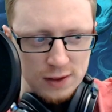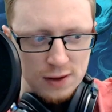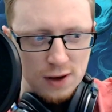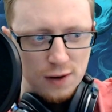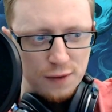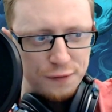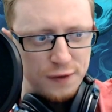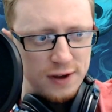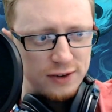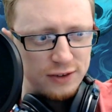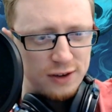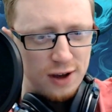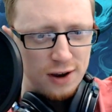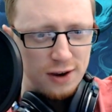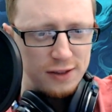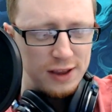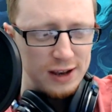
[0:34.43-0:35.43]
Our first
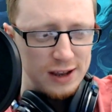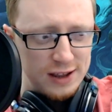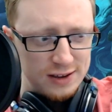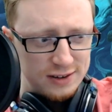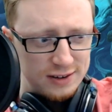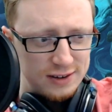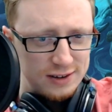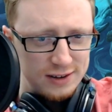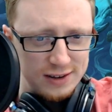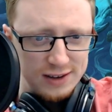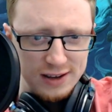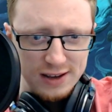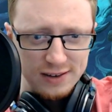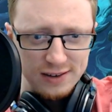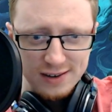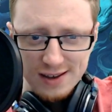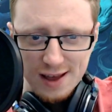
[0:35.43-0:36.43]
card on the list
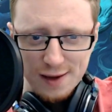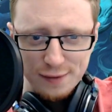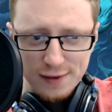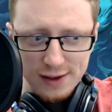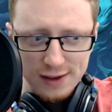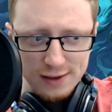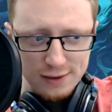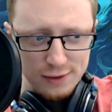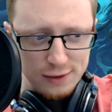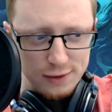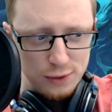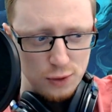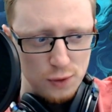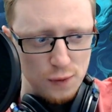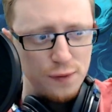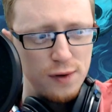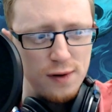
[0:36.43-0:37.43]
is a Death Knight,
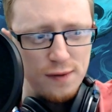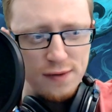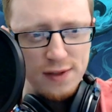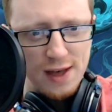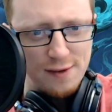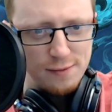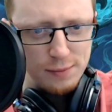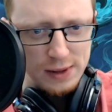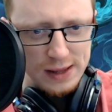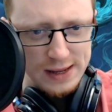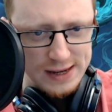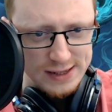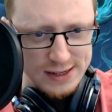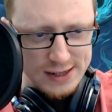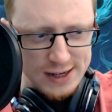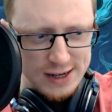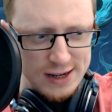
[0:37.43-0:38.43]
Uther of the Everblade.
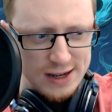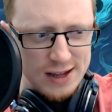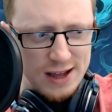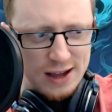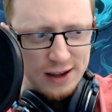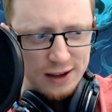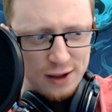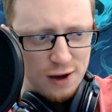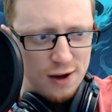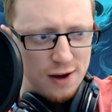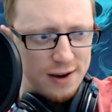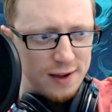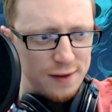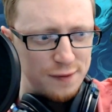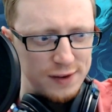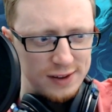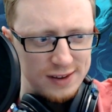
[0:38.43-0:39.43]
A card I
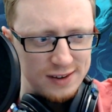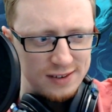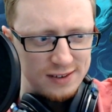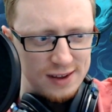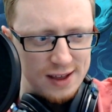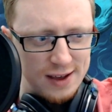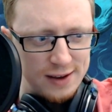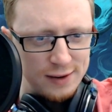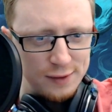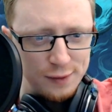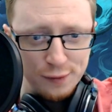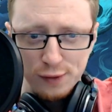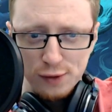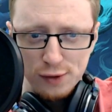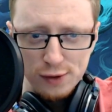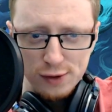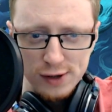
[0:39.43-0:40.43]
think designed
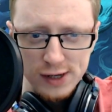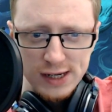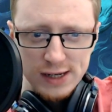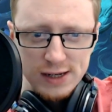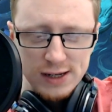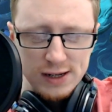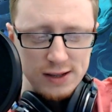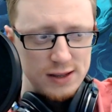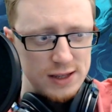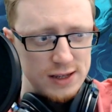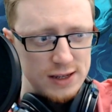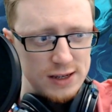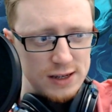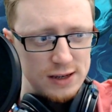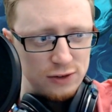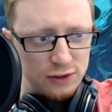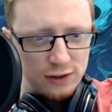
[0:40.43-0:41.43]
for
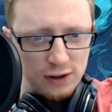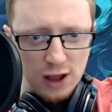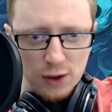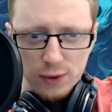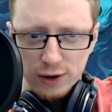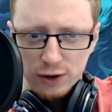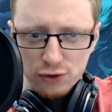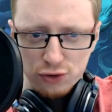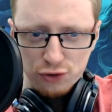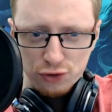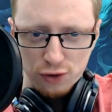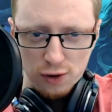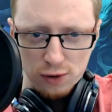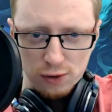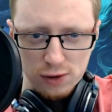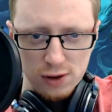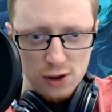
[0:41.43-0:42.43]
the slower
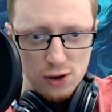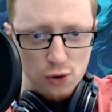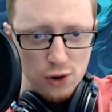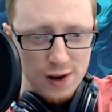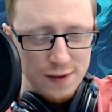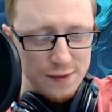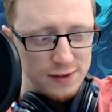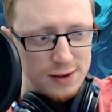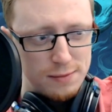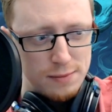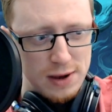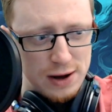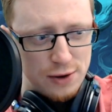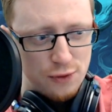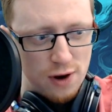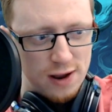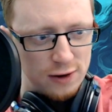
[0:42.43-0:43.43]
control or even the
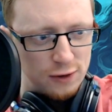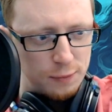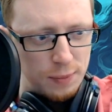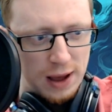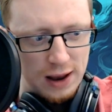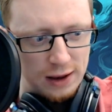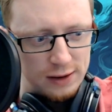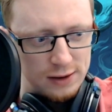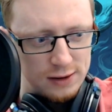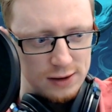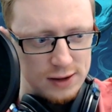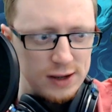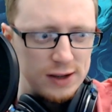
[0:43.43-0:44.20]
mid-range paladin.